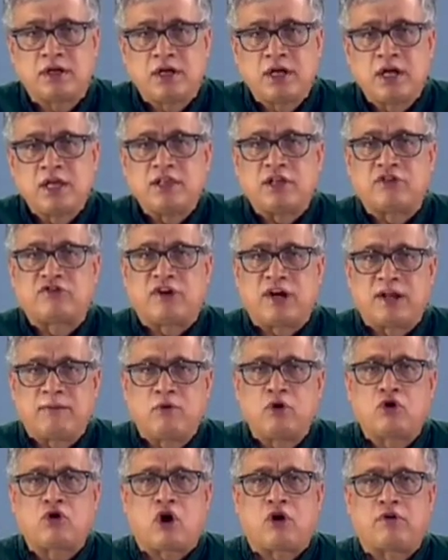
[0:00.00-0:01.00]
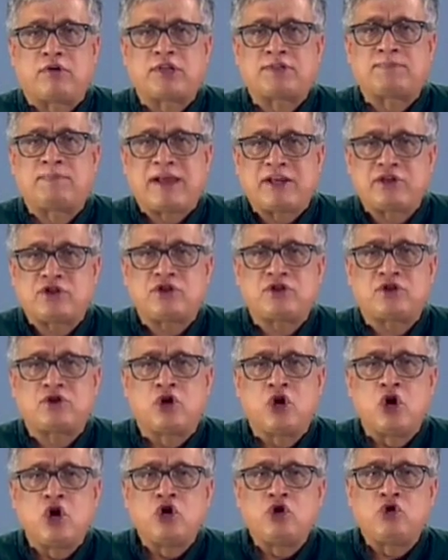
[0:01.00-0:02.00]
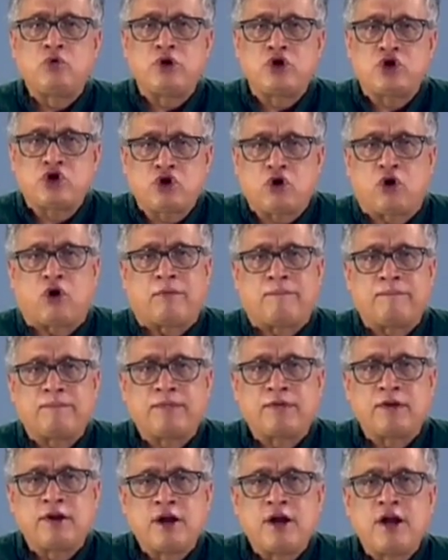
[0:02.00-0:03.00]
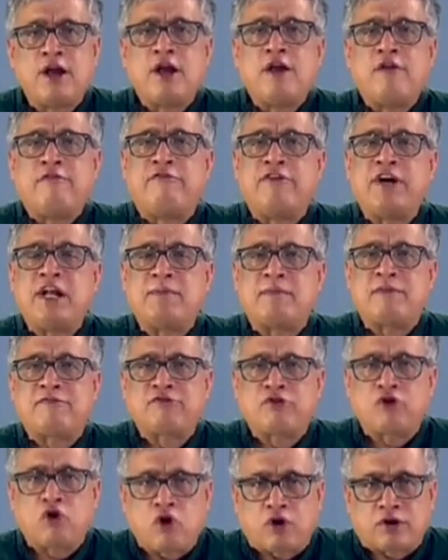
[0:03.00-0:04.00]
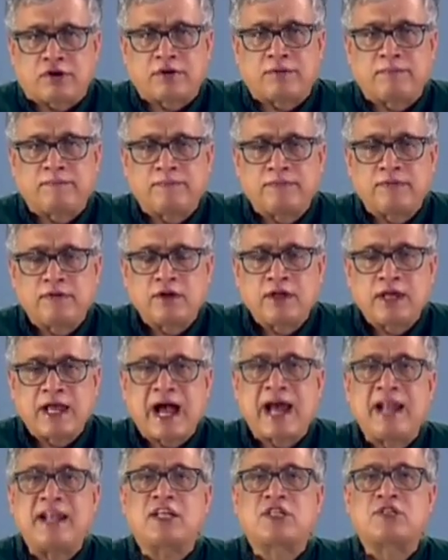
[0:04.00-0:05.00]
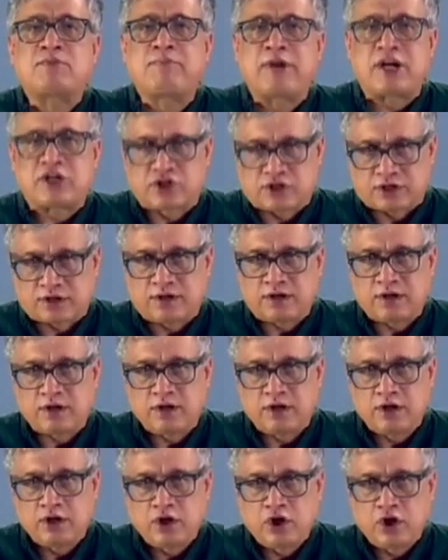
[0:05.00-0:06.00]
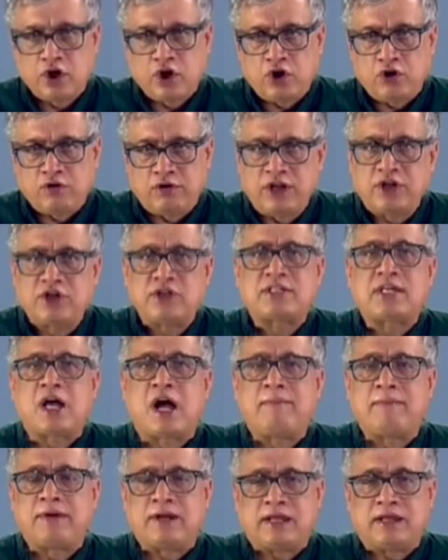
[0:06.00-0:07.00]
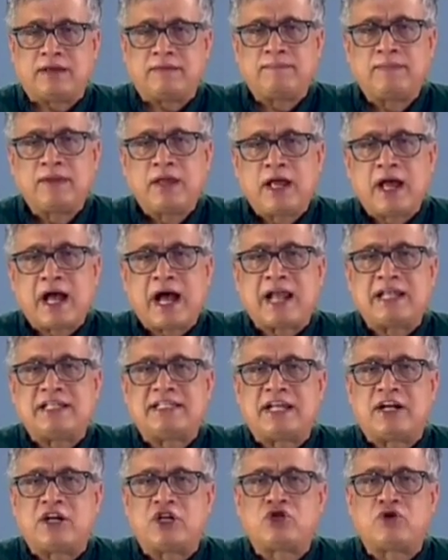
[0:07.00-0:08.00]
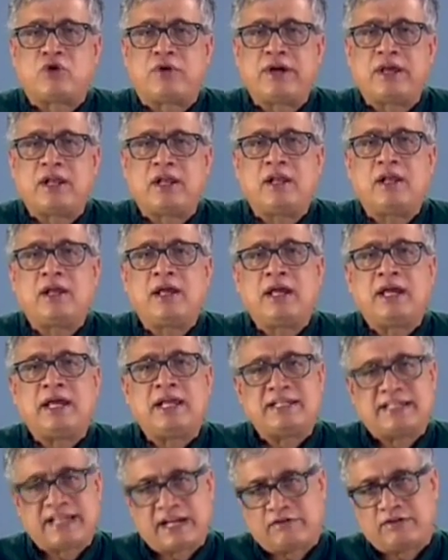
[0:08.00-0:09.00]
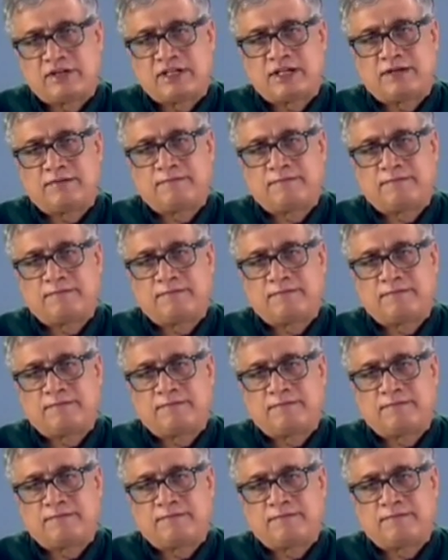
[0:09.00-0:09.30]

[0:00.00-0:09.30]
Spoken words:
The Trinamool Congress pledges to ensure freedom of thought and expression, religious harmony, and territorial integrity.